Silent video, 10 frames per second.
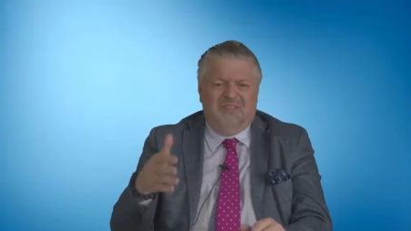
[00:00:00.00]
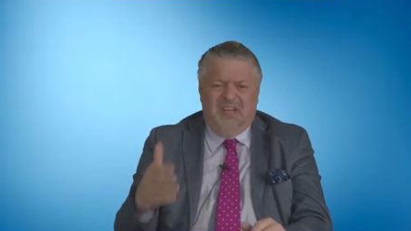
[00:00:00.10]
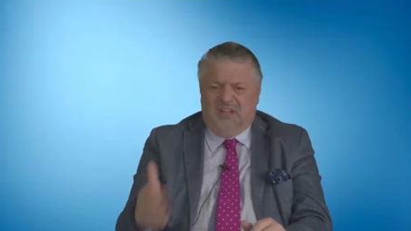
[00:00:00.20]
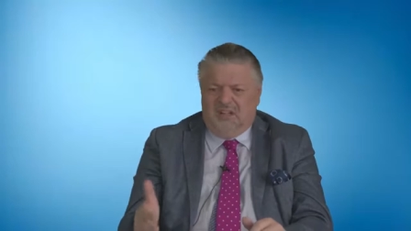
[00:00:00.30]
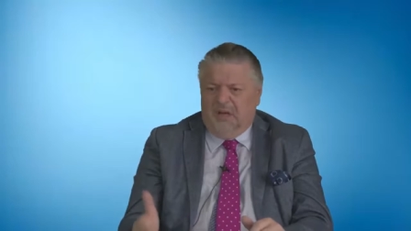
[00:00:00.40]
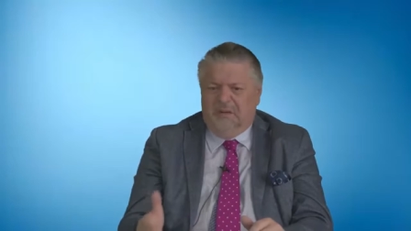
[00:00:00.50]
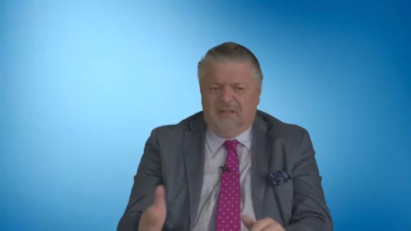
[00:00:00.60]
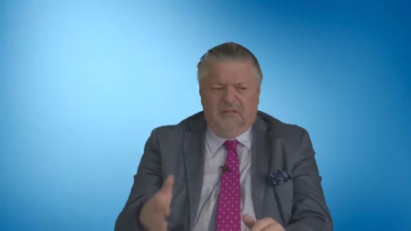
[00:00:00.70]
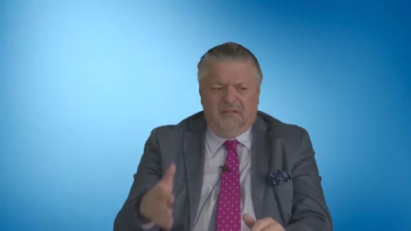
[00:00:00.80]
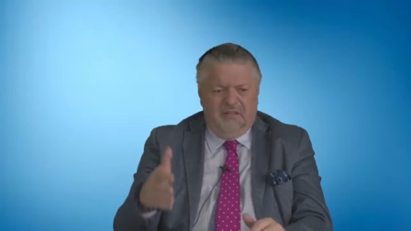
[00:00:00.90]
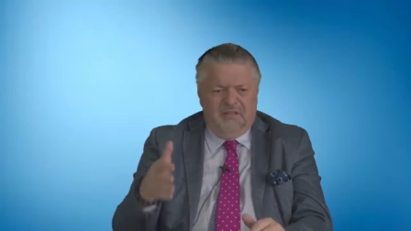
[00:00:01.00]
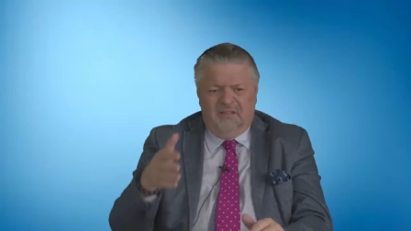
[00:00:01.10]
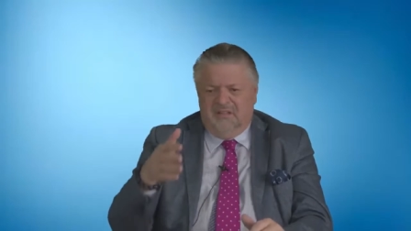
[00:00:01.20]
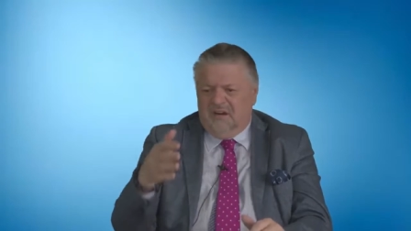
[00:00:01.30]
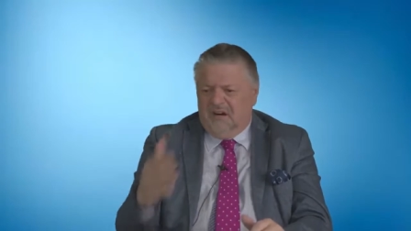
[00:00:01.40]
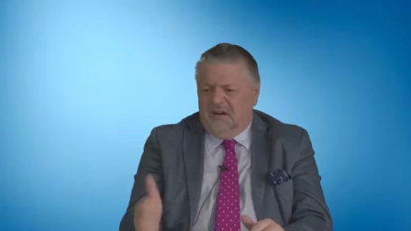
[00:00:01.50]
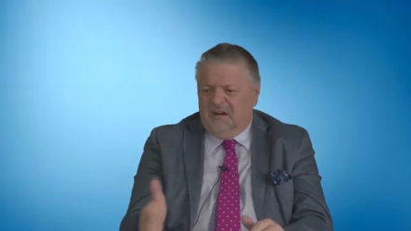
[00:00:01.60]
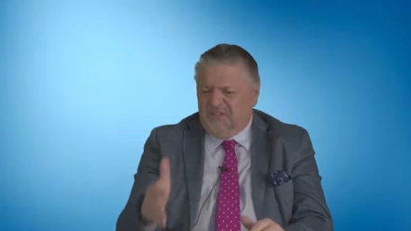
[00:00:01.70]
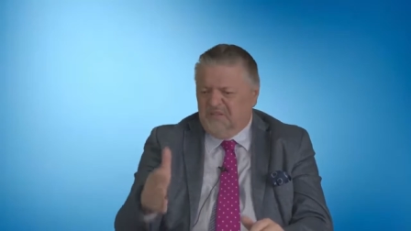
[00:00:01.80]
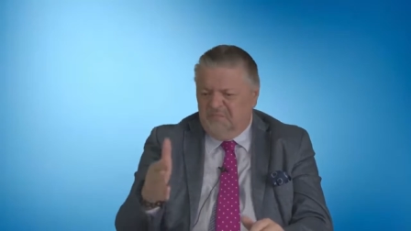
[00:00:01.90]
economical,
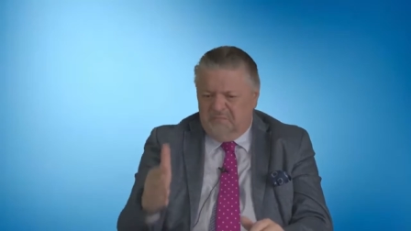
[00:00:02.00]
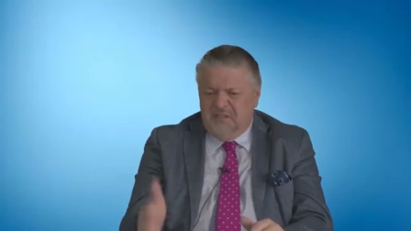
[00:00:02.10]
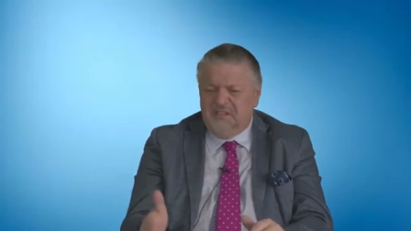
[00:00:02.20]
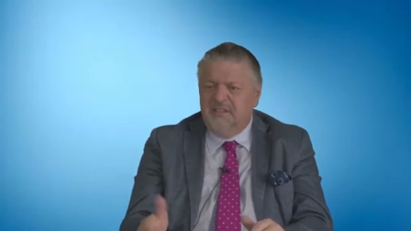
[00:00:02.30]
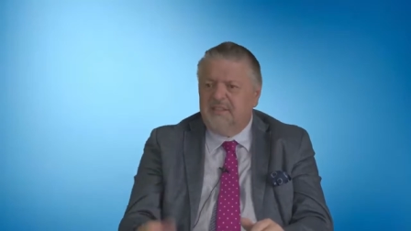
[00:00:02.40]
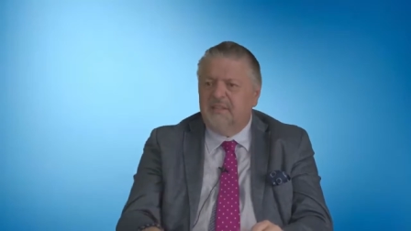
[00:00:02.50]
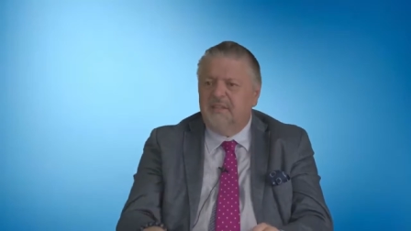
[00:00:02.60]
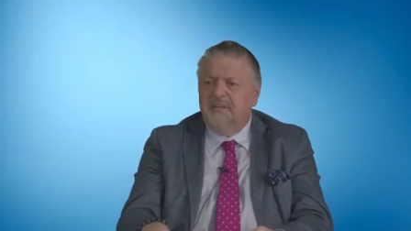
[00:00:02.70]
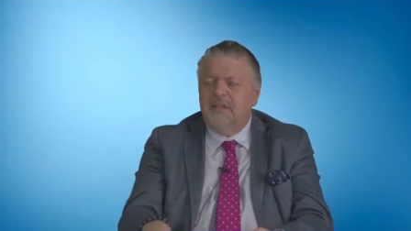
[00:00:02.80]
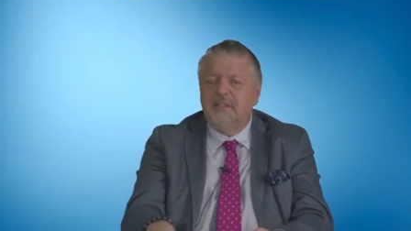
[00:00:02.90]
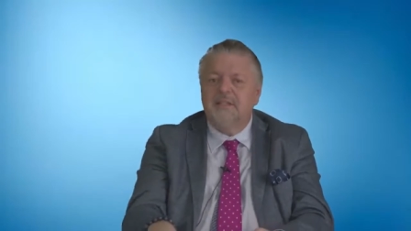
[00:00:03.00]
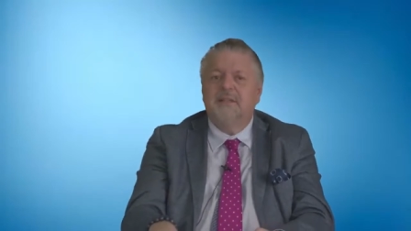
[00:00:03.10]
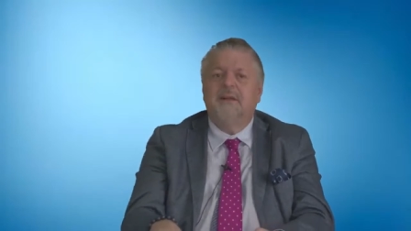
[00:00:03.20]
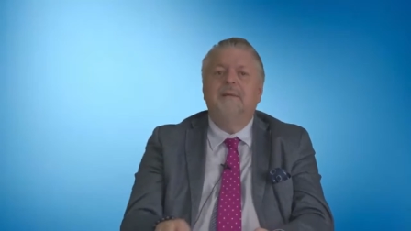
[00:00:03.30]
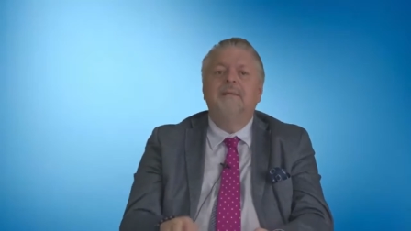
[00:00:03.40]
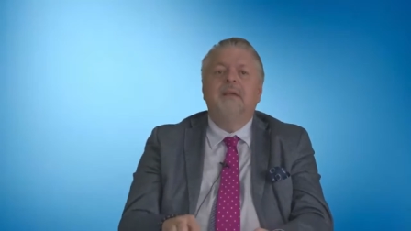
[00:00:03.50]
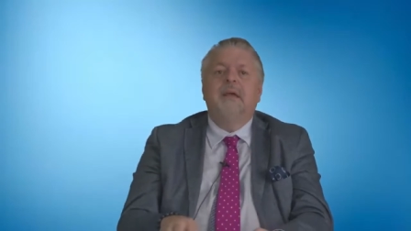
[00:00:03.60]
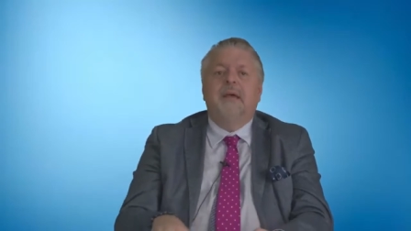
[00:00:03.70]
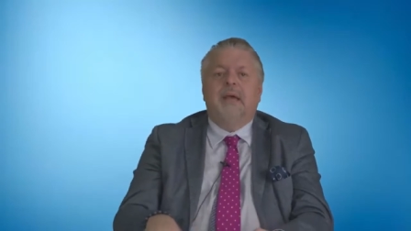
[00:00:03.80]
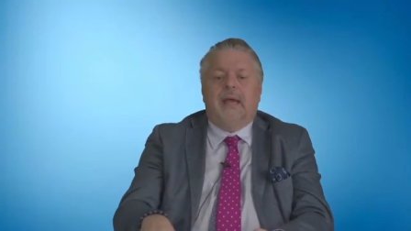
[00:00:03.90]
harsh business interventions.
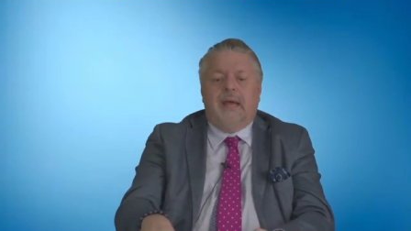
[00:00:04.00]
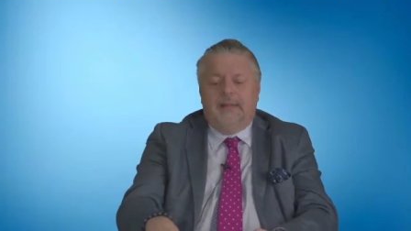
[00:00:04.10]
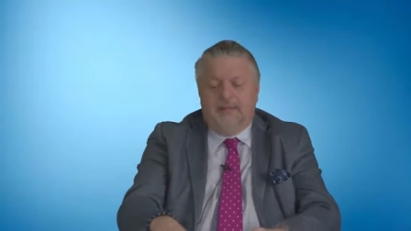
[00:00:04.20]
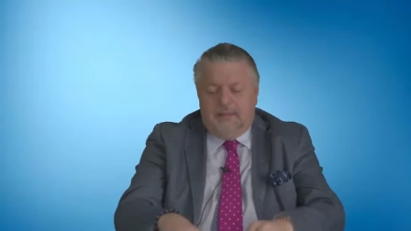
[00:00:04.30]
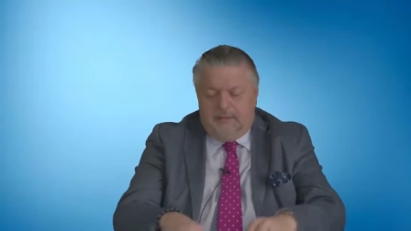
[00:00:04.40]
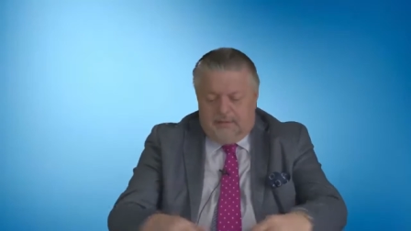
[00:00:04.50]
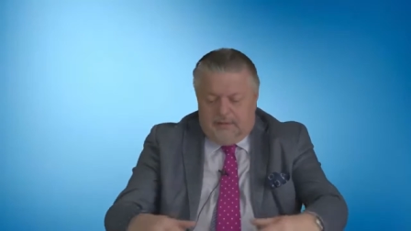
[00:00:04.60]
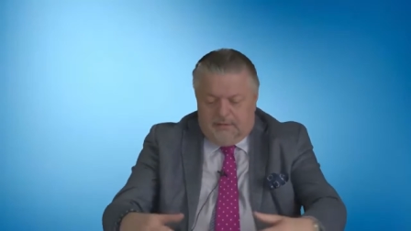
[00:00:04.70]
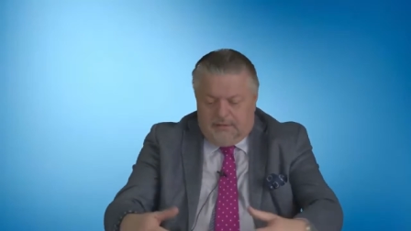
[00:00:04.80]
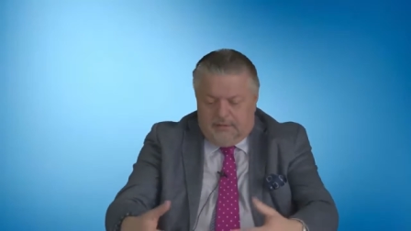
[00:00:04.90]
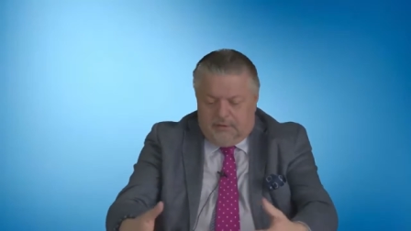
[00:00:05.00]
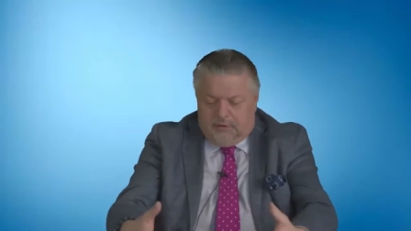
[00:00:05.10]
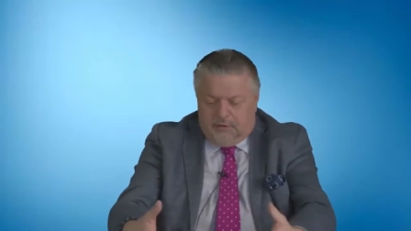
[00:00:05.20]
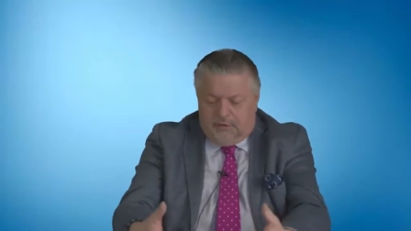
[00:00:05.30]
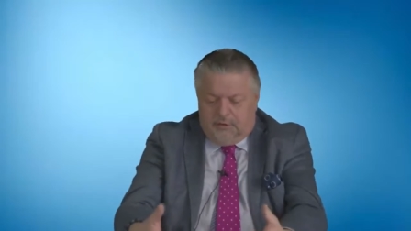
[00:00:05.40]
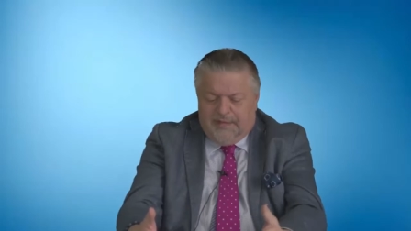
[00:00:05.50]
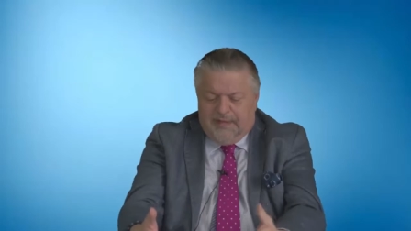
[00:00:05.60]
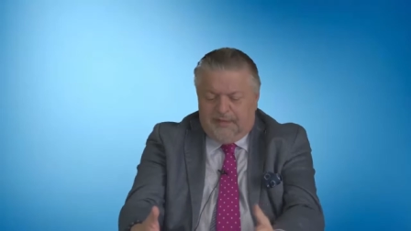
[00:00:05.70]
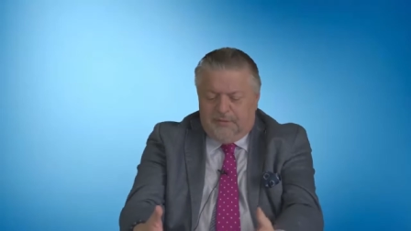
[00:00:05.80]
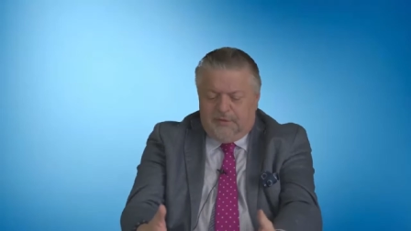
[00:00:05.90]
And to
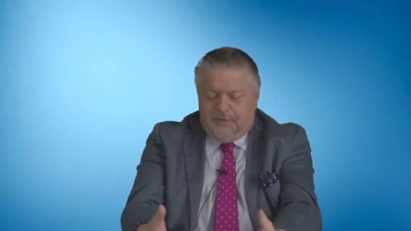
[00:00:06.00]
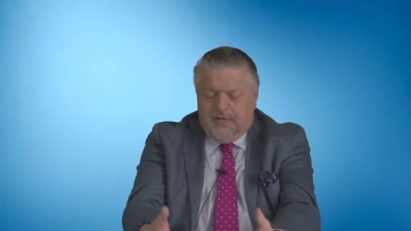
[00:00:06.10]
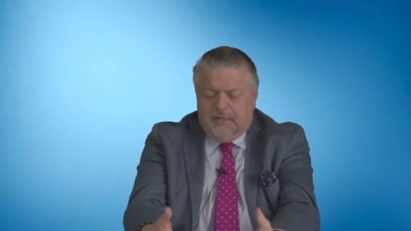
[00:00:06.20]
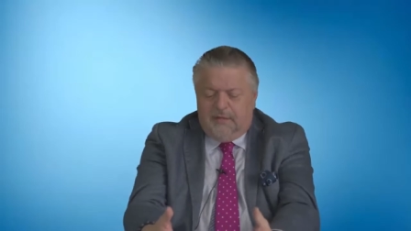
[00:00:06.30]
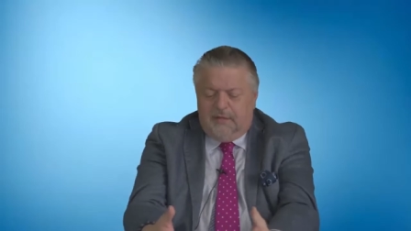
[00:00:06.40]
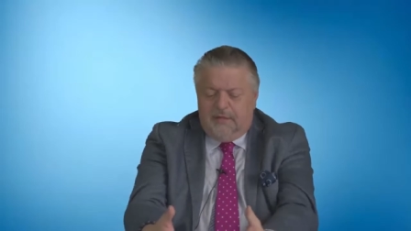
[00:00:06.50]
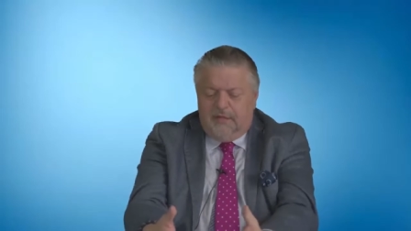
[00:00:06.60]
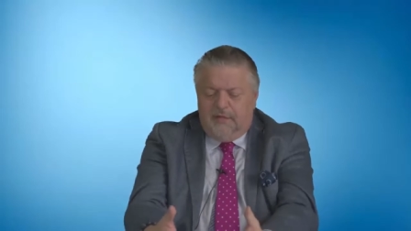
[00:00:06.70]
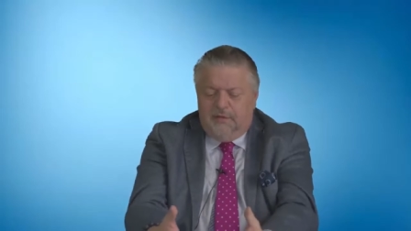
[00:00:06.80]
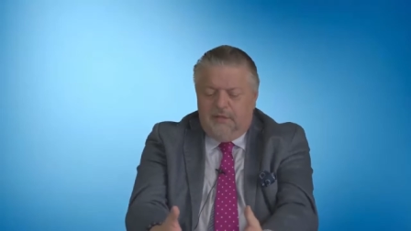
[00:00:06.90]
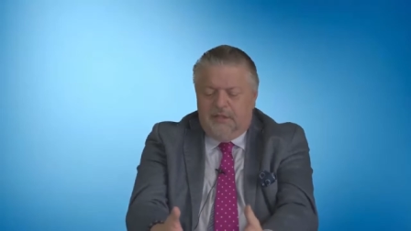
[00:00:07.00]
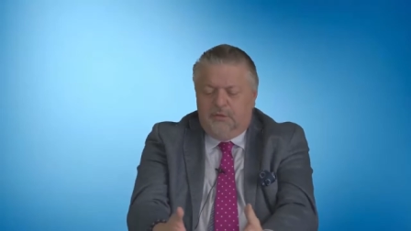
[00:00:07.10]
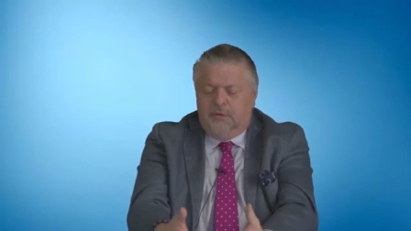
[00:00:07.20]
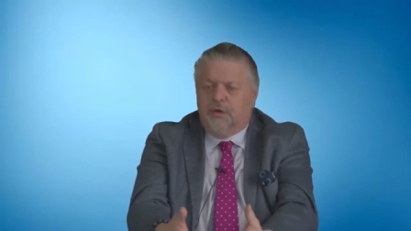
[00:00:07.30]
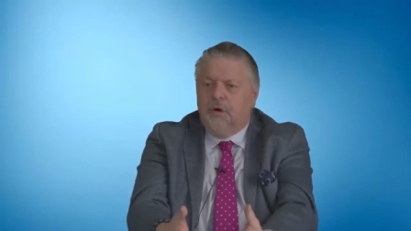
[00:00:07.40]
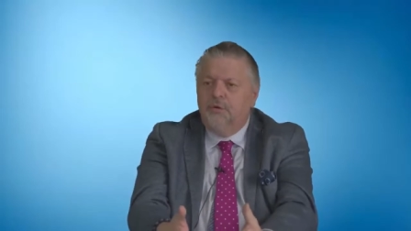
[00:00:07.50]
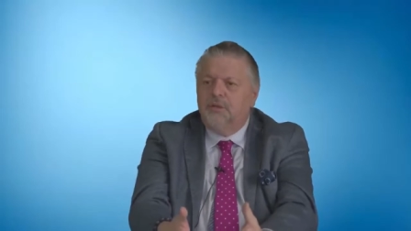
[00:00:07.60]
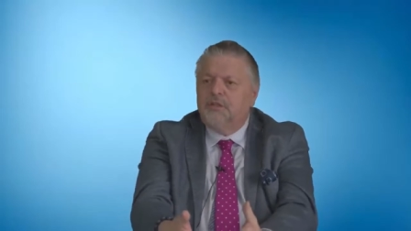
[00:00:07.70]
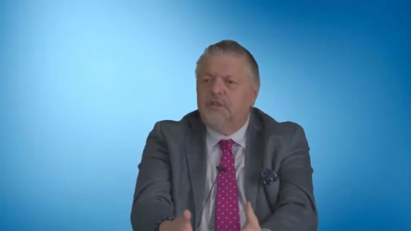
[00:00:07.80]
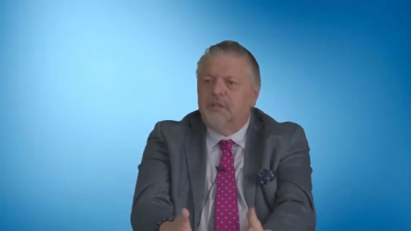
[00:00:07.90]
get them together, you need to
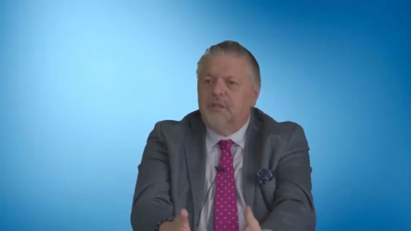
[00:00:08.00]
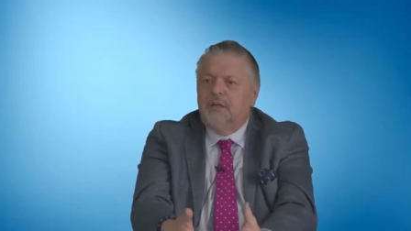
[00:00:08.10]
coach